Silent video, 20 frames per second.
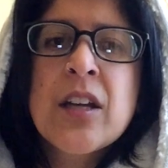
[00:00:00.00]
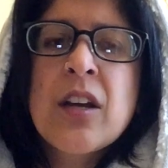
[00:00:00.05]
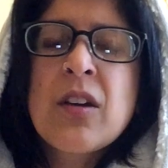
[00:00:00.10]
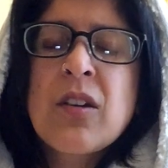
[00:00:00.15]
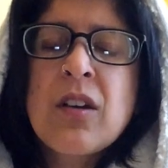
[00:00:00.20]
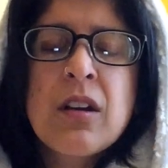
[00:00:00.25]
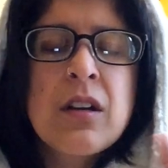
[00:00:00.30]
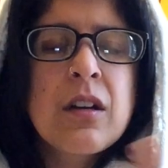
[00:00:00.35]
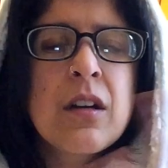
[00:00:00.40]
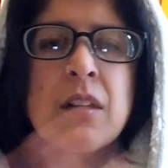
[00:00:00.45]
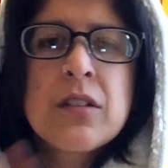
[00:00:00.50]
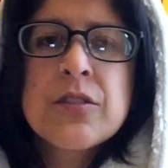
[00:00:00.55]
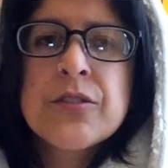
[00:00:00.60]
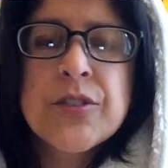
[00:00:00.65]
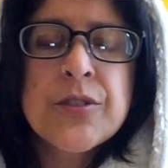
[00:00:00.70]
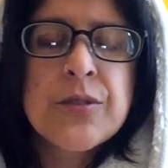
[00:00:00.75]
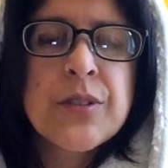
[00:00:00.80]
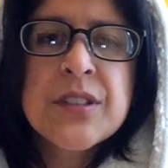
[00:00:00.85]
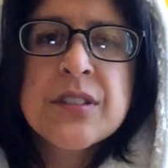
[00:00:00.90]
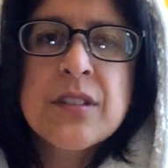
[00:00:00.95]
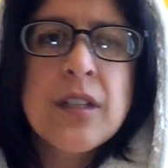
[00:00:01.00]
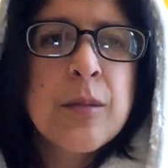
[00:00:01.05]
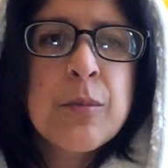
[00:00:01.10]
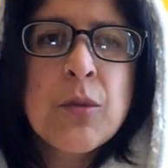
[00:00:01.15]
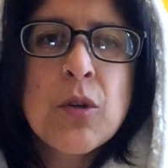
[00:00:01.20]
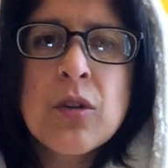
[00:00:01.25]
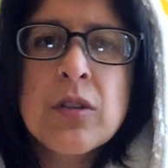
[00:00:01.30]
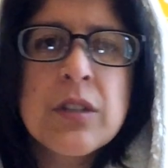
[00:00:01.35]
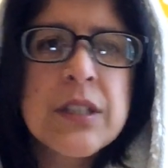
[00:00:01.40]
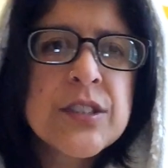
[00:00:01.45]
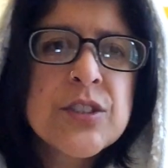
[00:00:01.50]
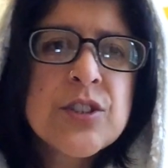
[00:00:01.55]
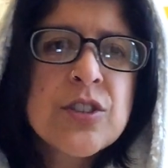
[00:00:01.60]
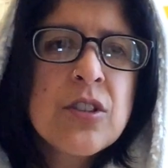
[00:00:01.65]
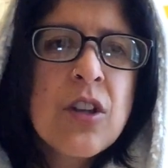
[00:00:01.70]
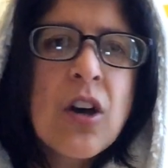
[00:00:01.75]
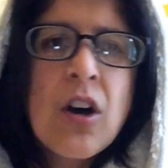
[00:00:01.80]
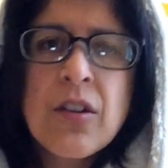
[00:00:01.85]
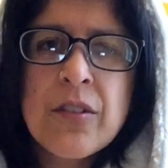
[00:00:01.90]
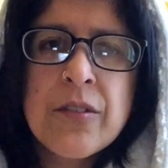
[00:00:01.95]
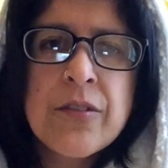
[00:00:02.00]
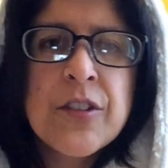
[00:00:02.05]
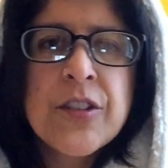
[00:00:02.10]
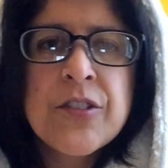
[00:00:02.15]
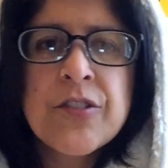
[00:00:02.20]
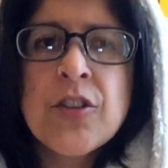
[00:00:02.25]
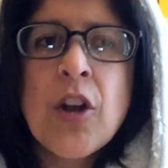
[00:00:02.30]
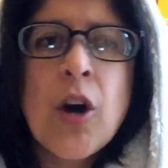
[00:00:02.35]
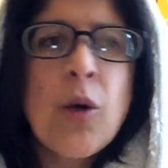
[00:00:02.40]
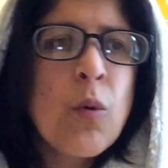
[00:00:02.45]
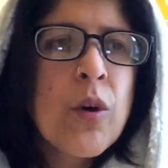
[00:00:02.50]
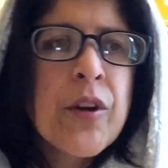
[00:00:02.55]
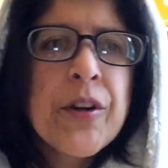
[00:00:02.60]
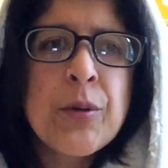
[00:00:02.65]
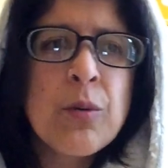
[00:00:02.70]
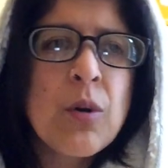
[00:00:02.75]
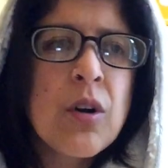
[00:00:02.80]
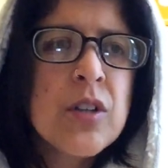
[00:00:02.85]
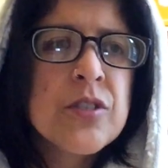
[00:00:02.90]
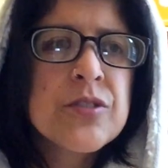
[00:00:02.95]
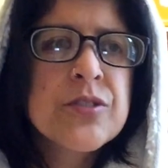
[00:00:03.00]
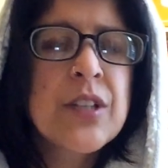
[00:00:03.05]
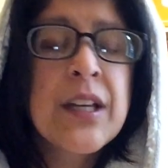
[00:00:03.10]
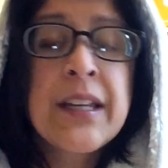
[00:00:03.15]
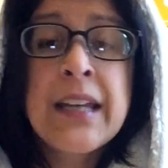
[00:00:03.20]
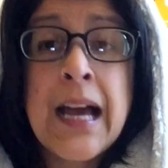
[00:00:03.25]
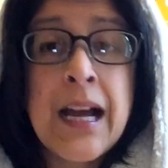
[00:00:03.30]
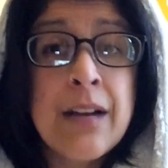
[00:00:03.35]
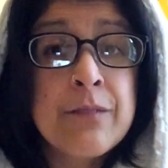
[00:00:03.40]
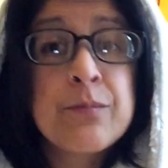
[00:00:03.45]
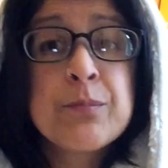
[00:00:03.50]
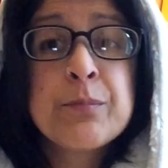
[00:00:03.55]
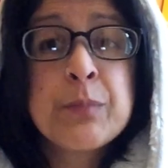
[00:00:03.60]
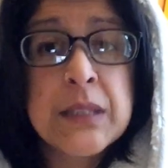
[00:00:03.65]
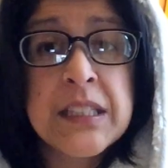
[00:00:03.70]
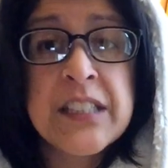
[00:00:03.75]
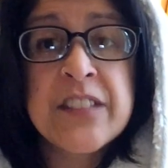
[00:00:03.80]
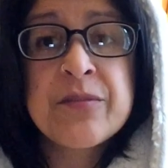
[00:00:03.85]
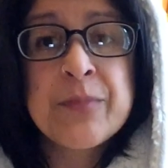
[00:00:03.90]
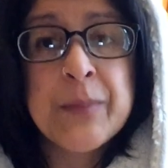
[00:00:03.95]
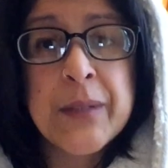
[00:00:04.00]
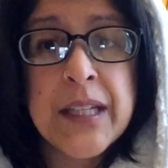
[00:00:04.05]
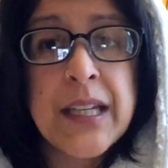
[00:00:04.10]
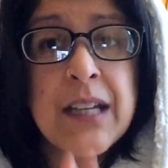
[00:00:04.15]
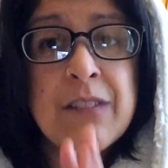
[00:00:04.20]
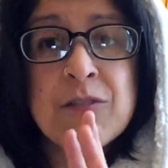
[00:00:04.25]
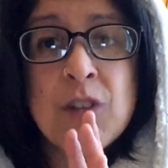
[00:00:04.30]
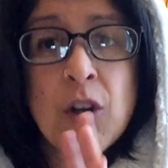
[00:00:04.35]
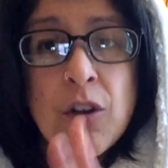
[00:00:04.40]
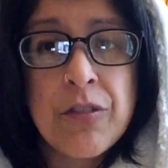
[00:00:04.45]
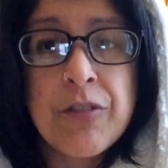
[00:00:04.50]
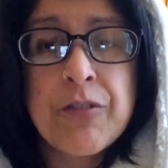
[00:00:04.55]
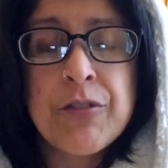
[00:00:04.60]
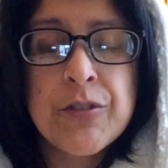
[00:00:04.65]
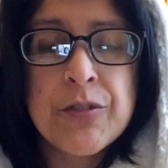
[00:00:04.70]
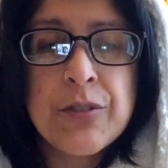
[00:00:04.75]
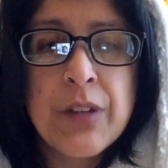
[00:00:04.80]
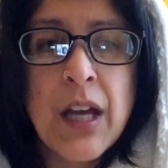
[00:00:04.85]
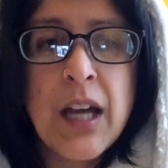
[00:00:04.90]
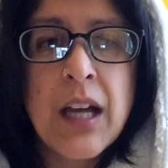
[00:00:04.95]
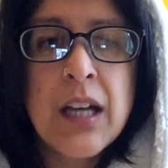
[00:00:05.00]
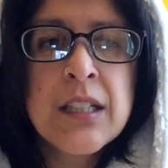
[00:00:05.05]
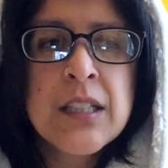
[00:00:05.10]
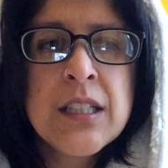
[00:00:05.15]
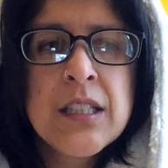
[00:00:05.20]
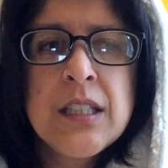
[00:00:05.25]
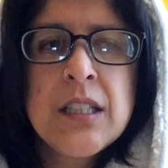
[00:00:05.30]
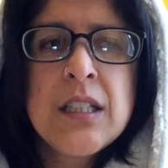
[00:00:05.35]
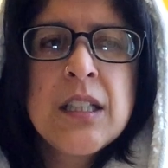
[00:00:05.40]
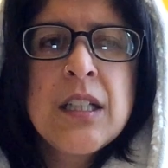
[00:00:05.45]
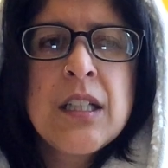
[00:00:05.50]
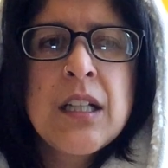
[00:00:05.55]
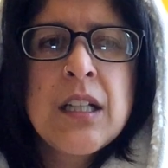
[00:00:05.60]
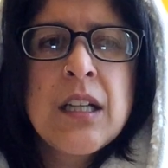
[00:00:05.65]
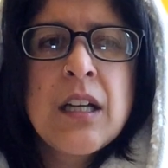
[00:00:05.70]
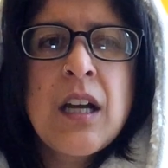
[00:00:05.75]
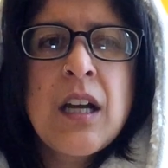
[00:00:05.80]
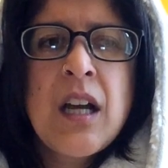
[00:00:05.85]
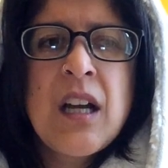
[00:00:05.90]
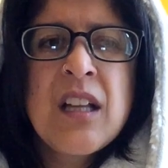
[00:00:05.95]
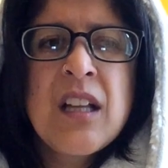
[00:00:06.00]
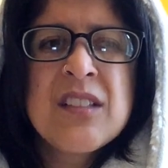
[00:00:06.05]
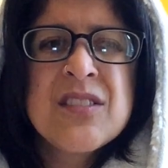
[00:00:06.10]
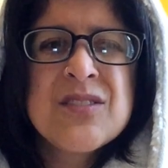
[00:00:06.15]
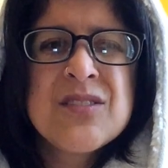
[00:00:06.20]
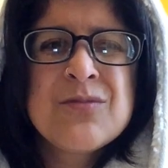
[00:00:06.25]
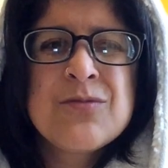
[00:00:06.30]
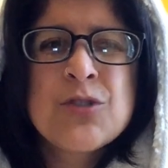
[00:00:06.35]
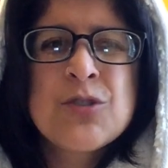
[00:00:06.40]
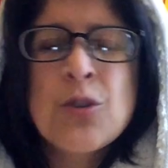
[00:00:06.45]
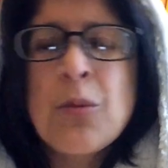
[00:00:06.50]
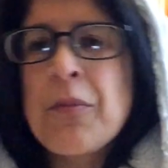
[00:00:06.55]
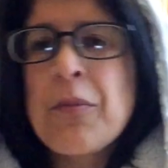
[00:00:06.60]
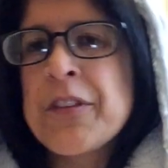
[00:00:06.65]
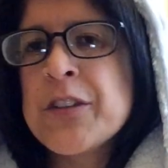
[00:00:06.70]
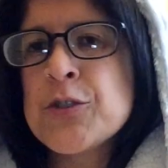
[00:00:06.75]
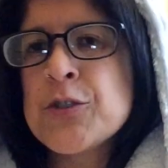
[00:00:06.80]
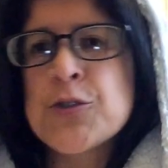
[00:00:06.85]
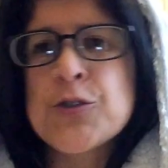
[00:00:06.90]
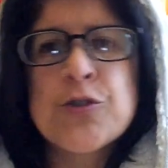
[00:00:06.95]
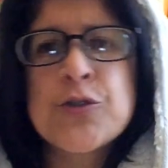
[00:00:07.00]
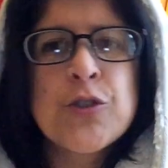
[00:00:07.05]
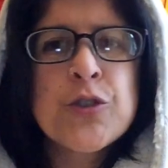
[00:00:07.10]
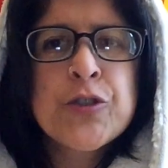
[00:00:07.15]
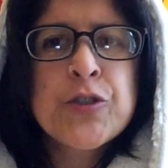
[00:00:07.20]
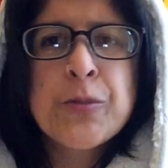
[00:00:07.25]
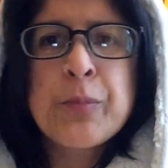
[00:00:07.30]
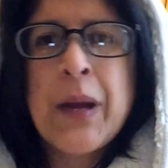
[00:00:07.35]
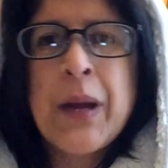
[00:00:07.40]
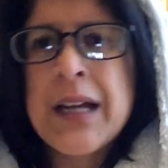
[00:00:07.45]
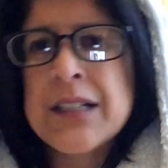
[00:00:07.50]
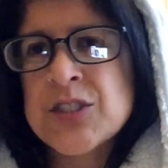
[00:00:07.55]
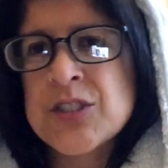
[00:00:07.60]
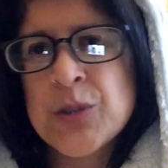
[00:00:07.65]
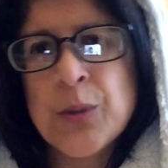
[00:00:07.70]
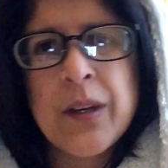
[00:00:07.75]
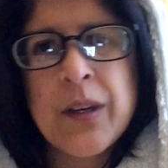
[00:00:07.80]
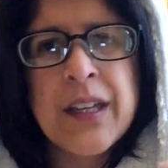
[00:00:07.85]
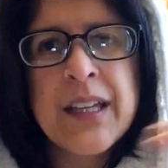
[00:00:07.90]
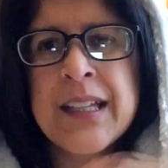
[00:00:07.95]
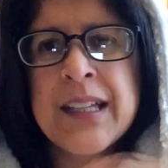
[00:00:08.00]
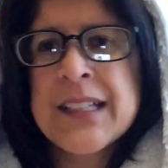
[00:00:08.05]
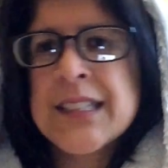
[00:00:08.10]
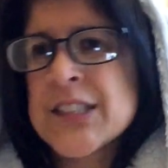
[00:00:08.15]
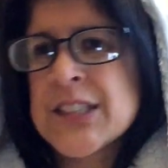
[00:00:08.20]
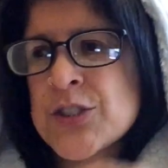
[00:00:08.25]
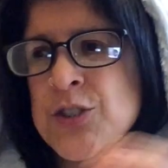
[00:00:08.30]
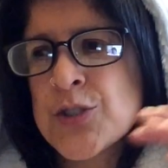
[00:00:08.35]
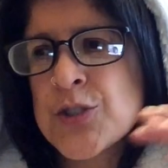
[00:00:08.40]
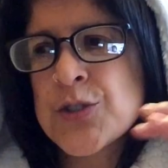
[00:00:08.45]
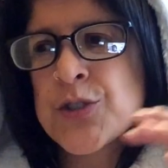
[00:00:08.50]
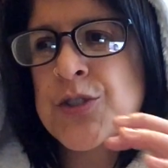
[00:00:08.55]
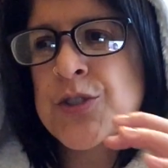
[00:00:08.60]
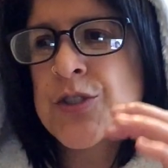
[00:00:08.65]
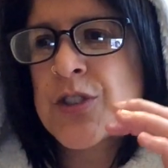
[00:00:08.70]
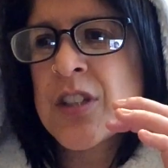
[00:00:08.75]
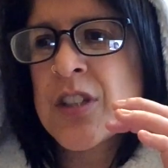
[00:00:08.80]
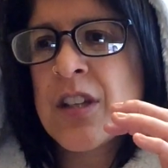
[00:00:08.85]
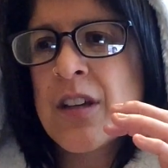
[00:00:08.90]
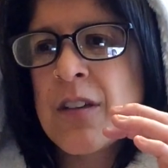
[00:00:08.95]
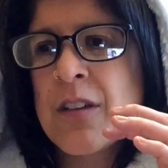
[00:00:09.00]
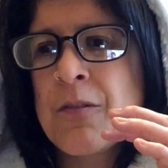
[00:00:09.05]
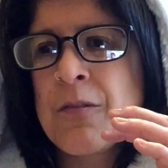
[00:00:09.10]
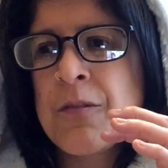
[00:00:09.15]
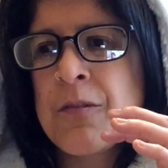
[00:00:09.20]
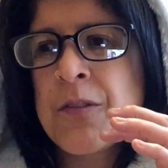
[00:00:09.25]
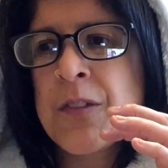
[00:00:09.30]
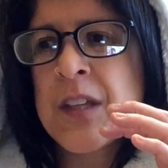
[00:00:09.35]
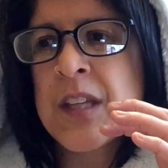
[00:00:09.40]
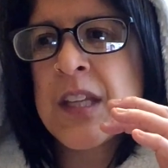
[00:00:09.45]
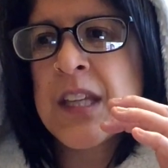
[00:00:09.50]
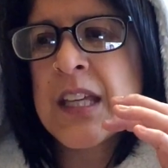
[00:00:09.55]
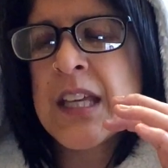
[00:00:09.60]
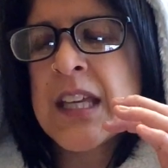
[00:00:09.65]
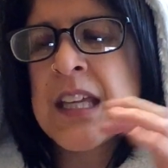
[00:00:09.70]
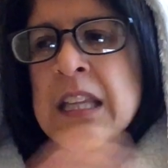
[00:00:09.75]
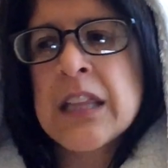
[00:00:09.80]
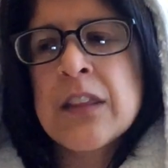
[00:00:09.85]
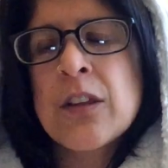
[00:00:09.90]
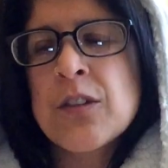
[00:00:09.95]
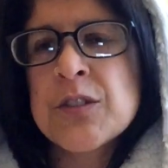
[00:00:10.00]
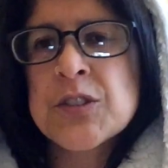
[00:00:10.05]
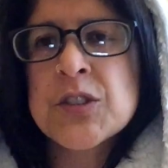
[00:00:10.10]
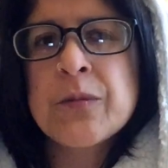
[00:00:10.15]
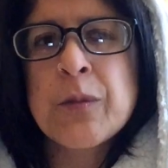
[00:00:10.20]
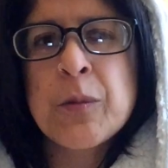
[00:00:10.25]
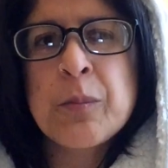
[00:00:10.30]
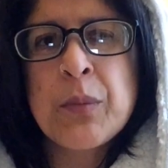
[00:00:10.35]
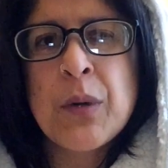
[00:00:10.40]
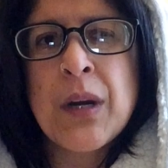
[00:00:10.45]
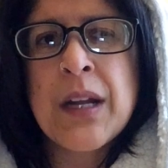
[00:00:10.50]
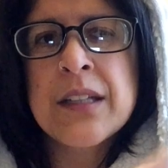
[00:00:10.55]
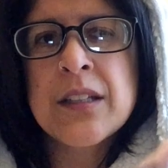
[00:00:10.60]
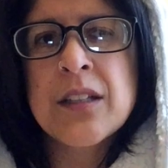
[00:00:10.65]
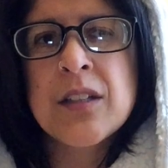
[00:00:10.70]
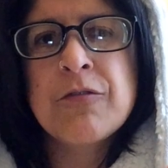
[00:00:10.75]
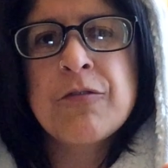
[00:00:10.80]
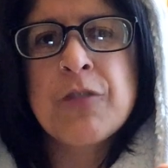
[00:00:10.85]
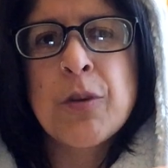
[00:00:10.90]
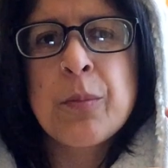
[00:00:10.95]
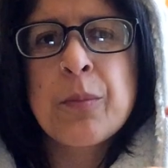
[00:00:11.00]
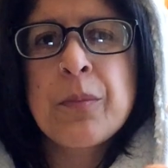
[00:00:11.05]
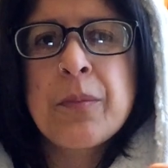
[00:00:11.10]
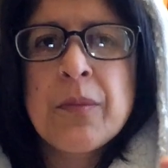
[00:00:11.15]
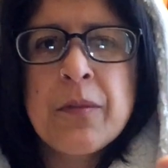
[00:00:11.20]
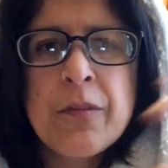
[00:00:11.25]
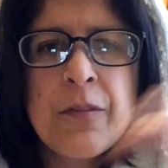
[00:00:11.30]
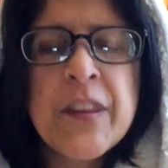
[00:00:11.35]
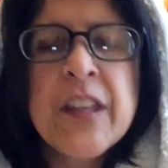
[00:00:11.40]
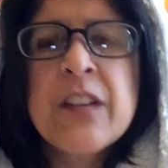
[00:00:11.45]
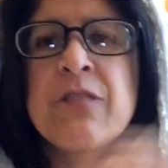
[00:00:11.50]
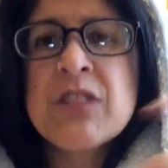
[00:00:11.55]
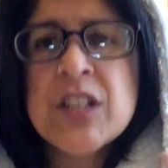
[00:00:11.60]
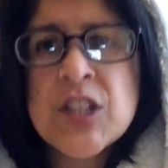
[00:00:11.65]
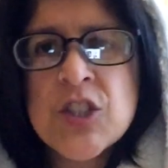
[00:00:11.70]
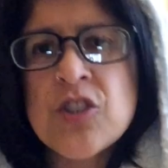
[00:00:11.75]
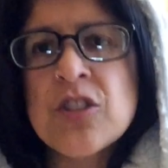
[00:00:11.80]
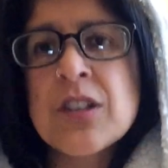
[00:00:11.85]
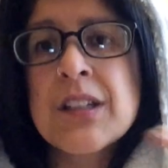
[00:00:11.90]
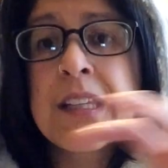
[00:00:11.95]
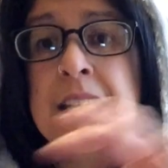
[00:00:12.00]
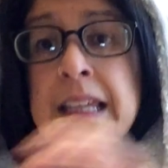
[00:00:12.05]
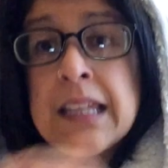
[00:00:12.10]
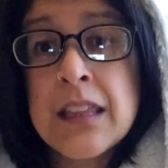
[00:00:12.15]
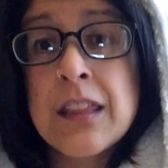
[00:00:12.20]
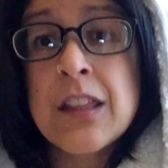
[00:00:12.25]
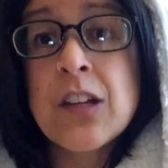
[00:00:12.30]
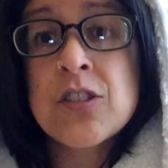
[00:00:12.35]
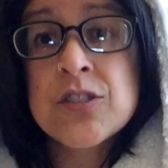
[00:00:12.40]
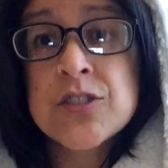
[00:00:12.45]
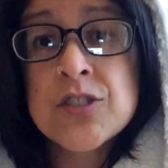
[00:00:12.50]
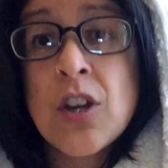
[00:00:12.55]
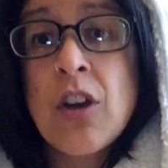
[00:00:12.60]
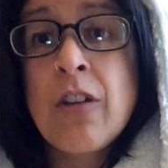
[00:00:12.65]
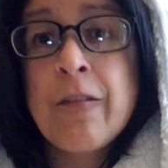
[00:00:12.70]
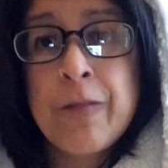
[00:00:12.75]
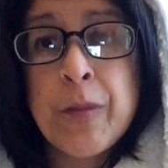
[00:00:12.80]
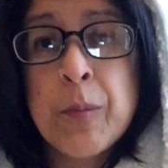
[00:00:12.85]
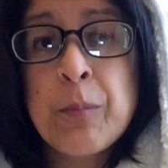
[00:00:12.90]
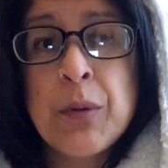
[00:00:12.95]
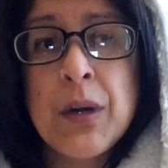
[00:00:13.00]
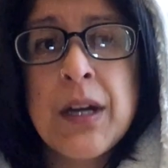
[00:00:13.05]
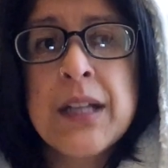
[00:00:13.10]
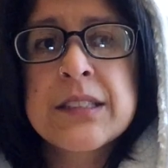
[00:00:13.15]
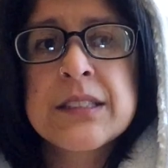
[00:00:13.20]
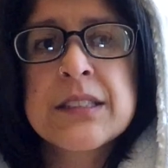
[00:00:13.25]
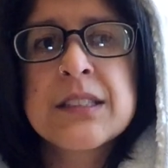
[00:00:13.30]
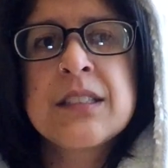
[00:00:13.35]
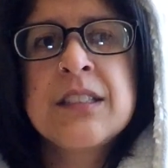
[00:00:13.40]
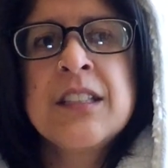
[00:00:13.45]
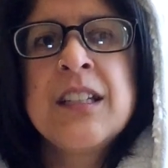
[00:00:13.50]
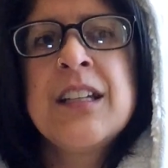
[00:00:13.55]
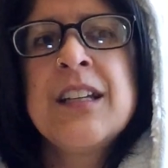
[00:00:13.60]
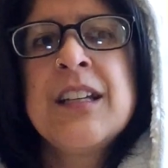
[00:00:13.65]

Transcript: of go, oh, I can't do this anymore, it's not what it was. And I have, believe me, I've gone through that. Something just draws you back to it. It is just the ethos of the brand, from the original ethos of the brand,